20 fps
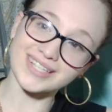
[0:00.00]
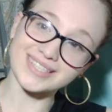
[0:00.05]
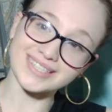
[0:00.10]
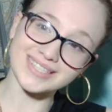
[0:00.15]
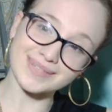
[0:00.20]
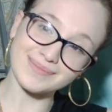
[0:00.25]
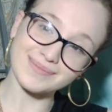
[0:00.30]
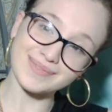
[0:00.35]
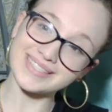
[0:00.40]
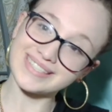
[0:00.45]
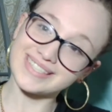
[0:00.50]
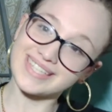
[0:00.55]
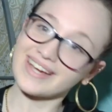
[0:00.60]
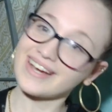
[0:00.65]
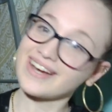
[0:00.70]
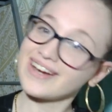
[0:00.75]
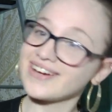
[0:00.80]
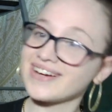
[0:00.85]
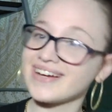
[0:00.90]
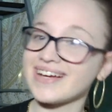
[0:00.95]

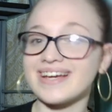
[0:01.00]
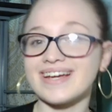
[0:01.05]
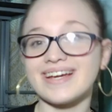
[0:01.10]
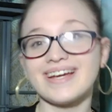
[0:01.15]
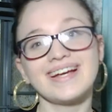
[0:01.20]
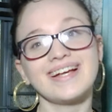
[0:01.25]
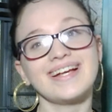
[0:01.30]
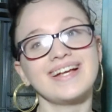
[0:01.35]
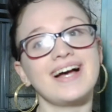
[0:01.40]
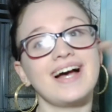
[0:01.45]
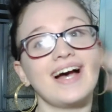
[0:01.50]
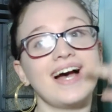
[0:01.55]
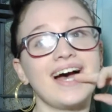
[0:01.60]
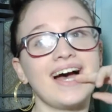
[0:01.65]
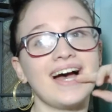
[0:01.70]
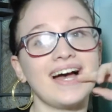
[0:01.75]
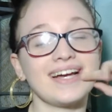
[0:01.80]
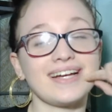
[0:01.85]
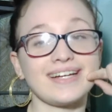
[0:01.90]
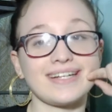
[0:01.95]
cemetery?
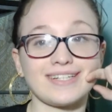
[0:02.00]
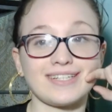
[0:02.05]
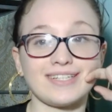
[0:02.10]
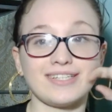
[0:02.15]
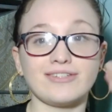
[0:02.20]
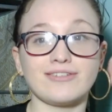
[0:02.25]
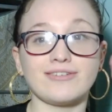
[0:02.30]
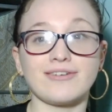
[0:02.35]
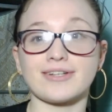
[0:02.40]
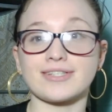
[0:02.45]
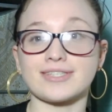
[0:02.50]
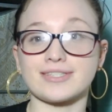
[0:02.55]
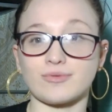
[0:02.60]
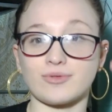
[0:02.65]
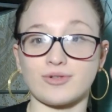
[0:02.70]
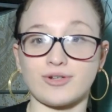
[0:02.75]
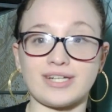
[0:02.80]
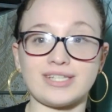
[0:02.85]
You're awesome.